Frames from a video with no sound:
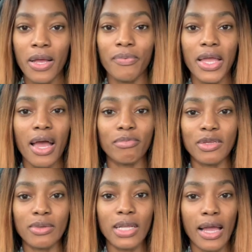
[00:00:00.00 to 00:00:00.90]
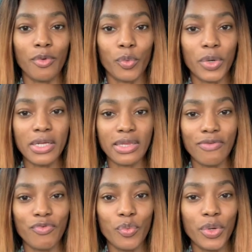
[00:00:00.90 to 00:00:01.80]
they have to like rest,
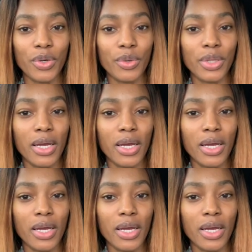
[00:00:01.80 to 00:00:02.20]
if you will,